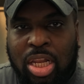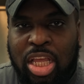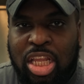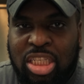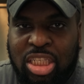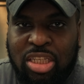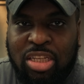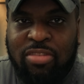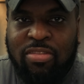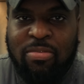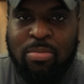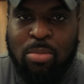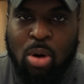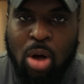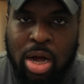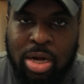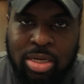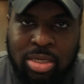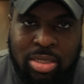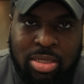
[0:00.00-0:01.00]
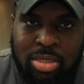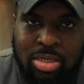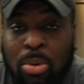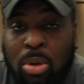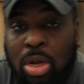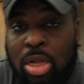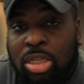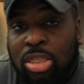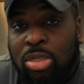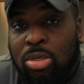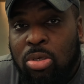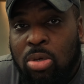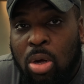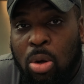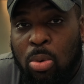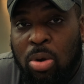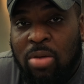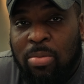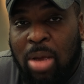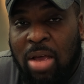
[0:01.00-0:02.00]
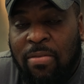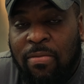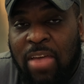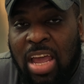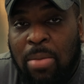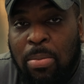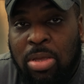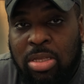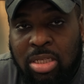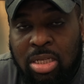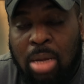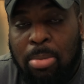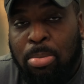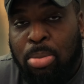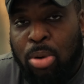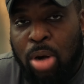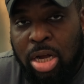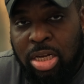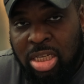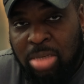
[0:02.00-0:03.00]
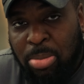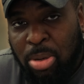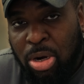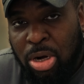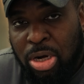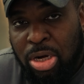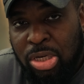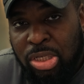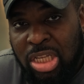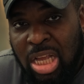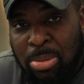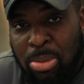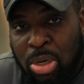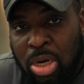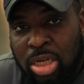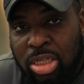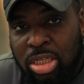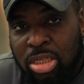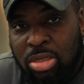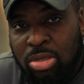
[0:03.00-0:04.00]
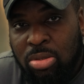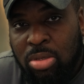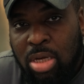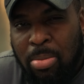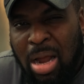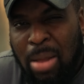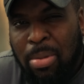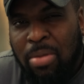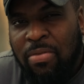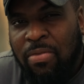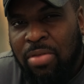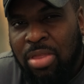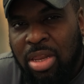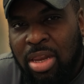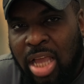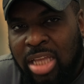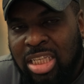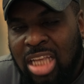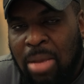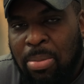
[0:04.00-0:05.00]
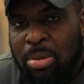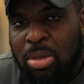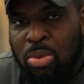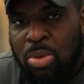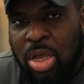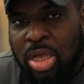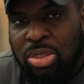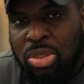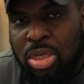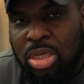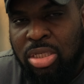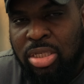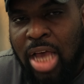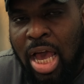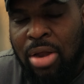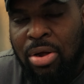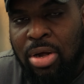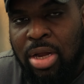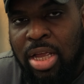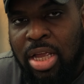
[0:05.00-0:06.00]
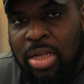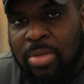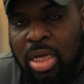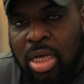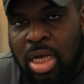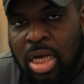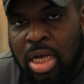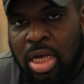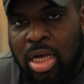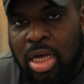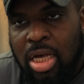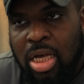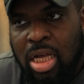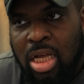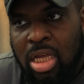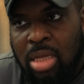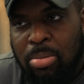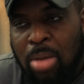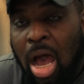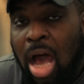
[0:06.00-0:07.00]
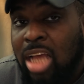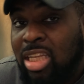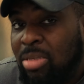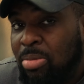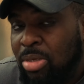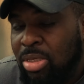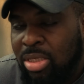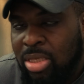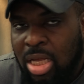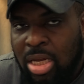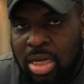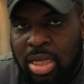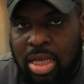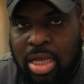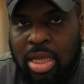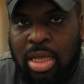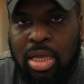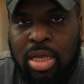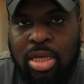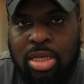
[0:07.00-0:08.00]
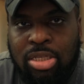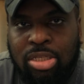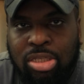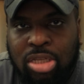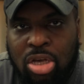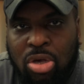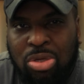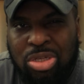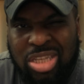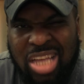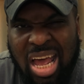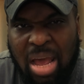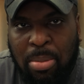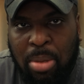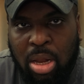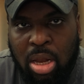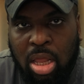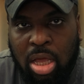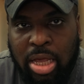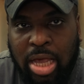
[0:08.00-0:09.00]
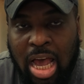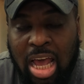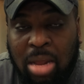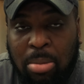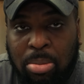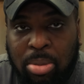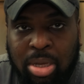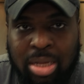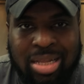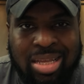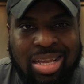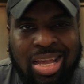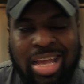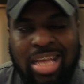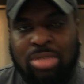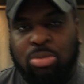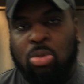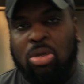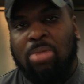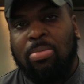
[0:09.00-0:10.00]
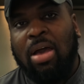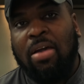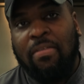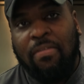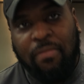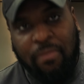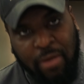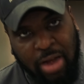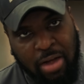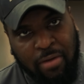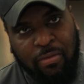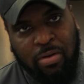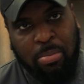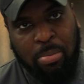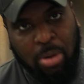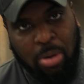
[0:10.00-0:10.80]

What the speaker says: Lindsley of Martin's. I'm gonna do one of my famous brunch burgers. So I'm gonna do probably for the next couple of weeks on a Saturday and possibly Sunday. So just kind of be on the lookout, but it's one of my favorite